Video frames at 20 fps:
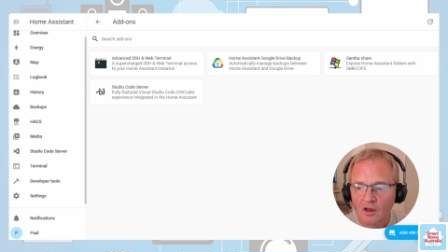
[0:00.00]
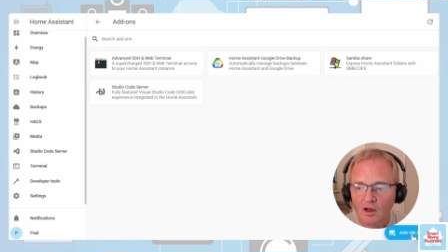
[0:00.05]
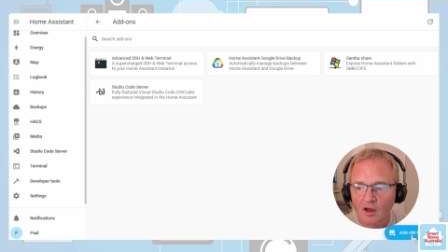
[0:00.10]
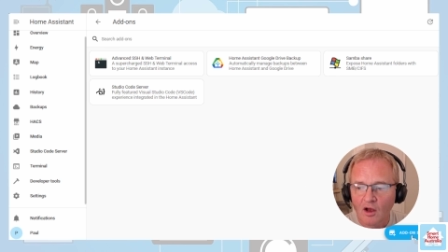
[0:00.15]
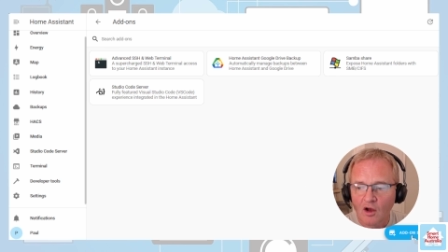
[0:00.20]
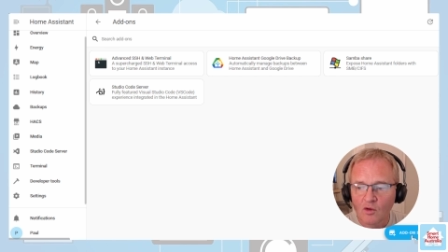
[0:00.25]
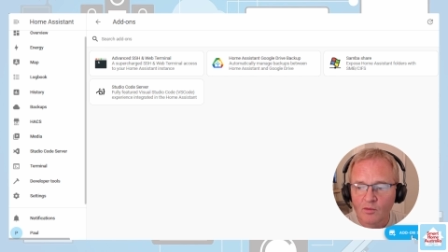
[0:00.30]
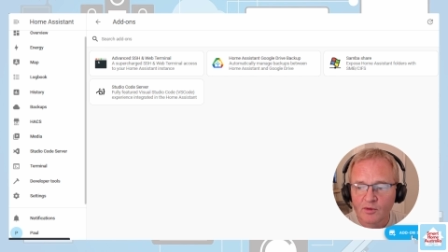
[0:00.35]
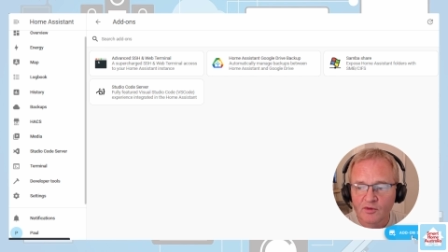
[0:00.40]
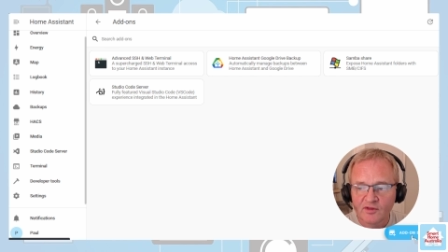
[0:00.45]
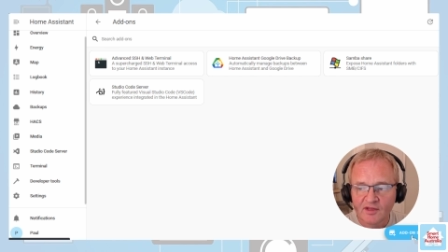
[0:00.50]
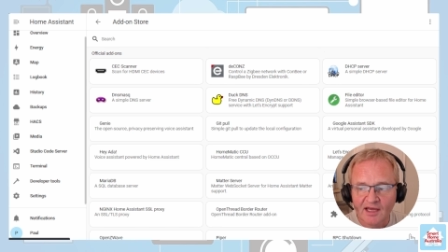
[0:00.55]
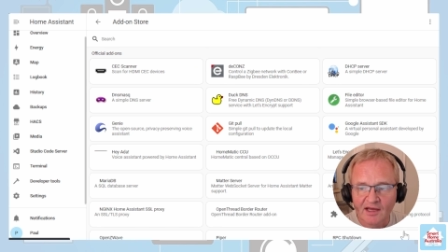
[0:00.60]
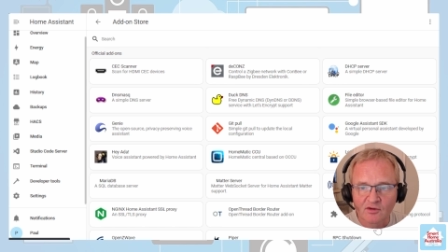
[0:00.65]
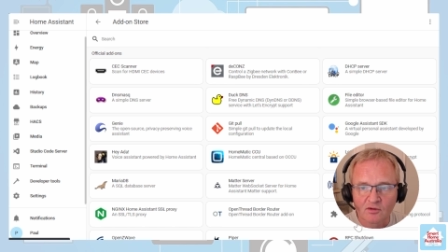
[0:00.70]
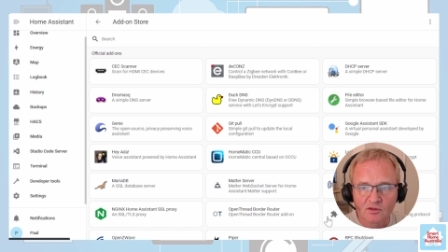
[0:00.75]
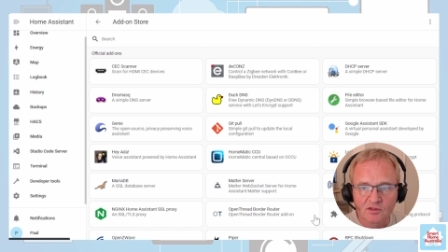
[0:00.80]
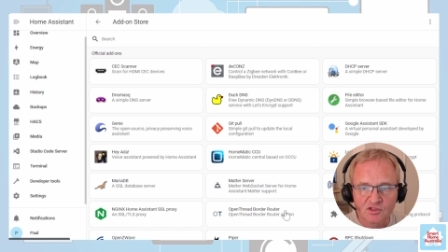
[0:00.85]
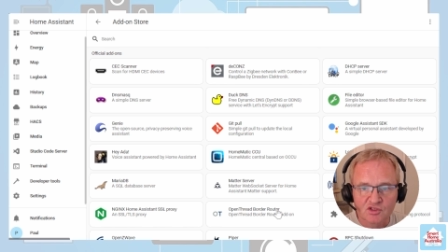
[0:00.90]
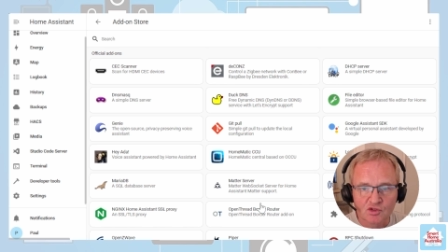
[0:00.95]
open the
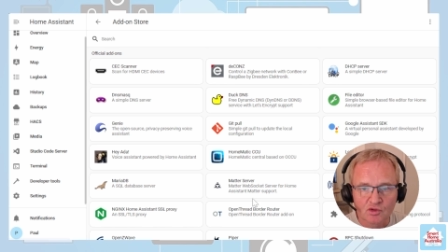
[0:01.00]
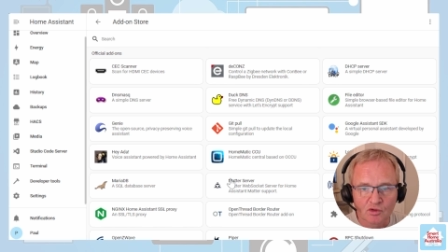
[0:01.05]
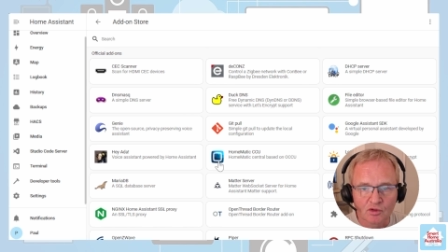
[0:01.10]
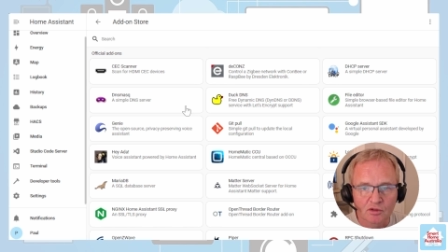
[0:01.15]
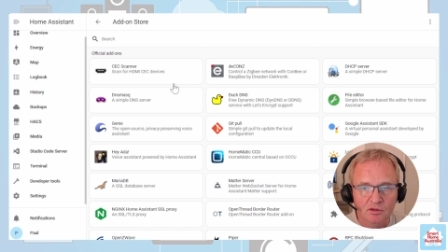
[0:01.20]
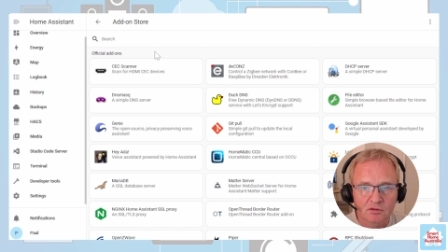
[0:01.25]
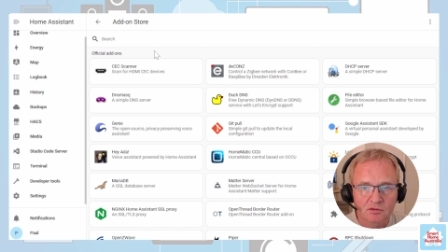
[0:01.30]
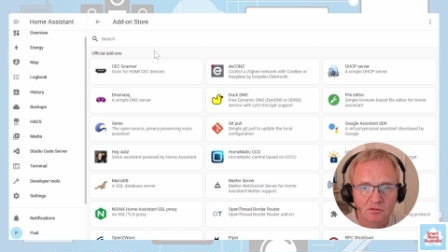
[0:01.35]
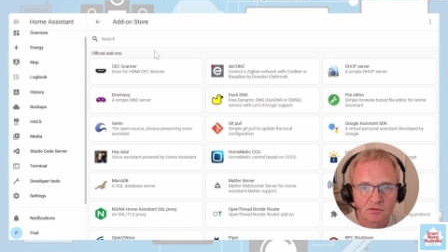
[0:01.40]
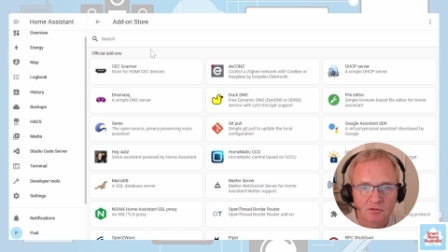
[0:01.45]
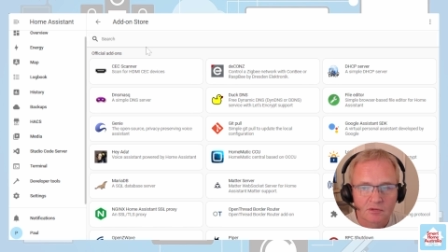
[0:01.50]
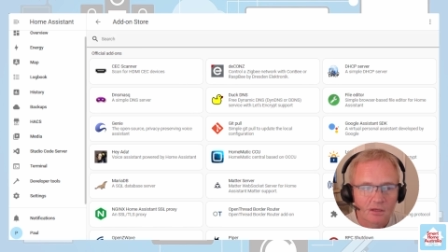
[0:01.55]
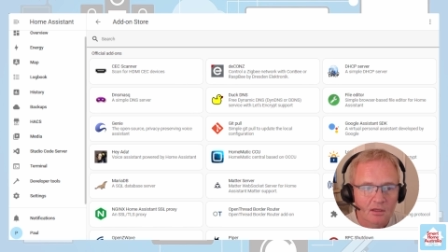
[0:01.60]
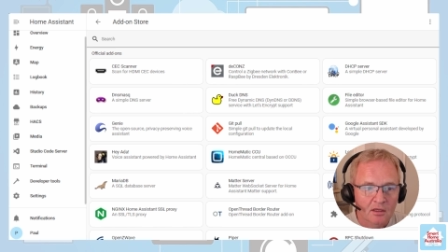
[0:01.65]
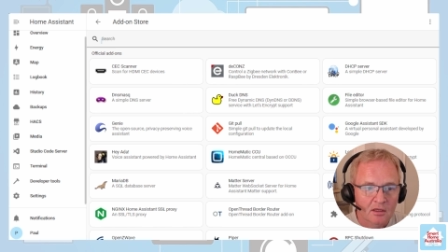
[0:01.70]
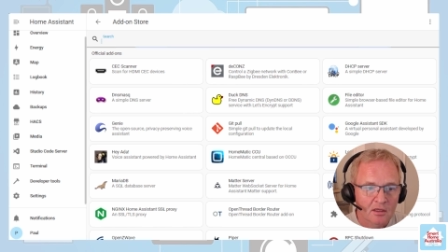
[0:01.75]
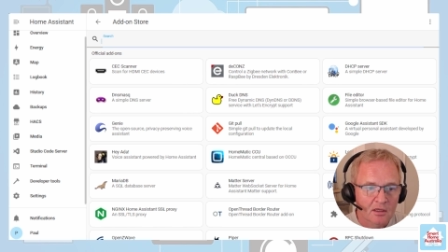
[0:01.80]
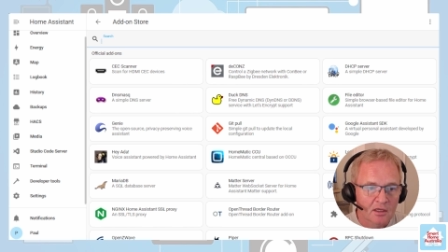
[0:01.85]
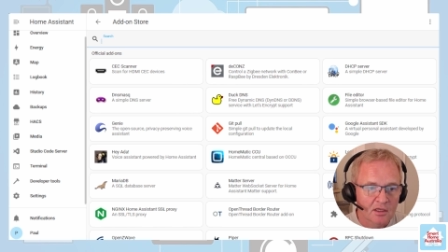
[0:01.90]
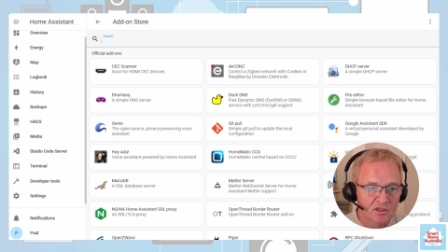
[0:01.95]
add-on store
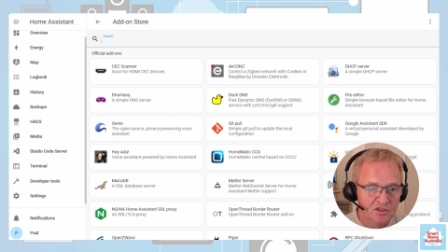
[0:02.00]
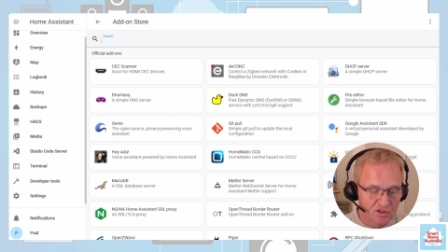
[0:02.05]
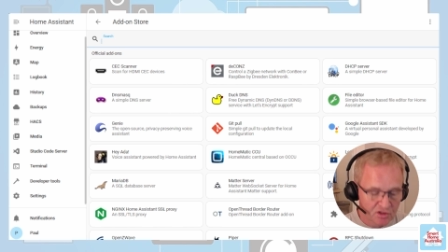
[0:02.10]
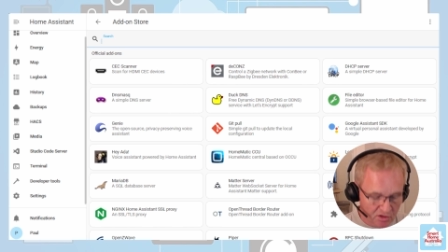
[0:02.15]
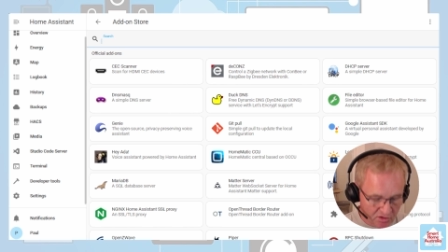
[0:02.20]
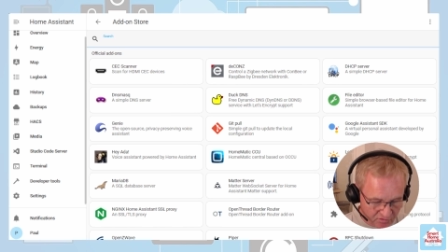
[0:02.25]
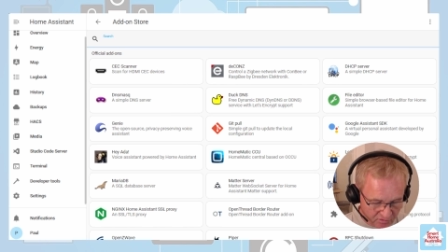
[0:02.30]
and search